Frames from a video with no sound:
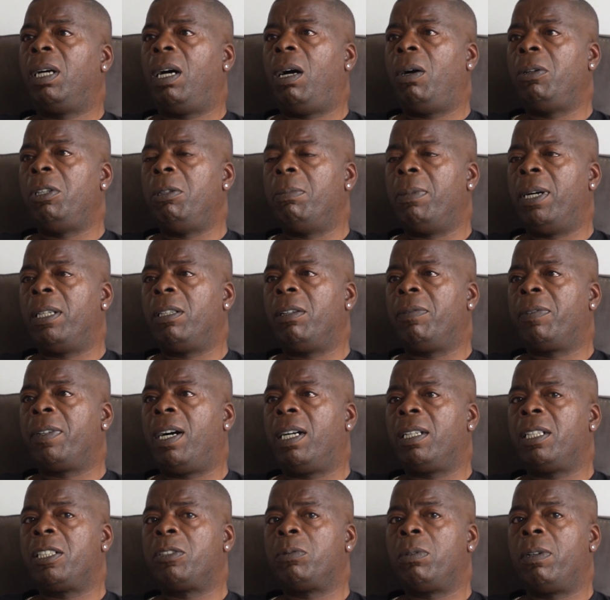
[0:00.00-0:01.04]
Only man of
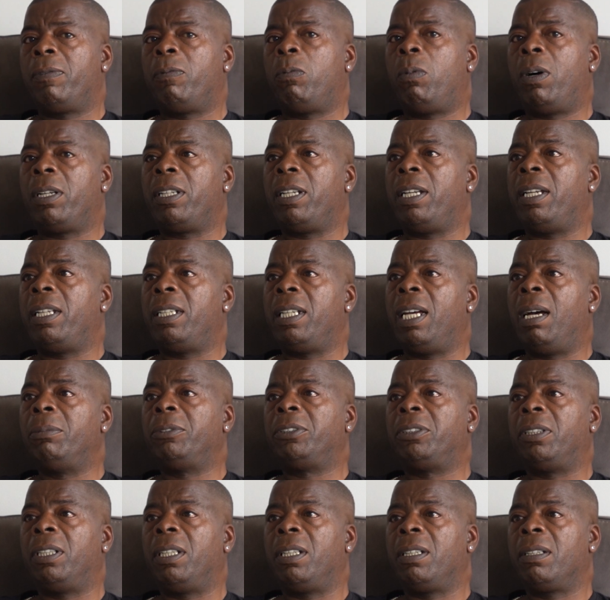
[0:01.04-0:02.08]
colour to have won it in
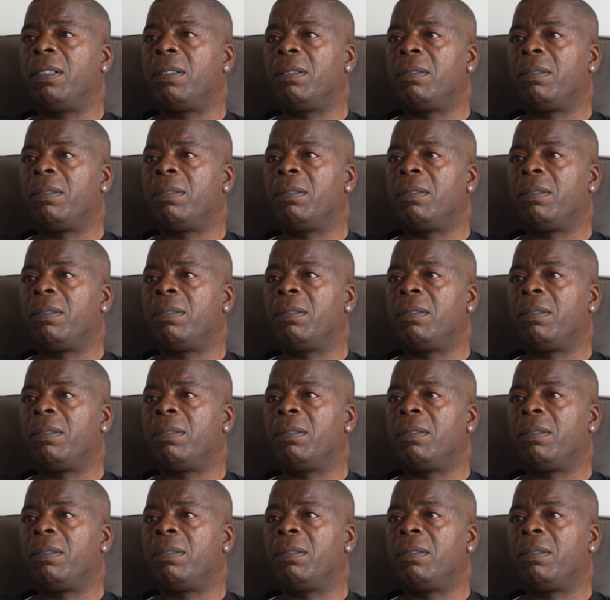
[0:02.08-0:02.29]
Hampshire.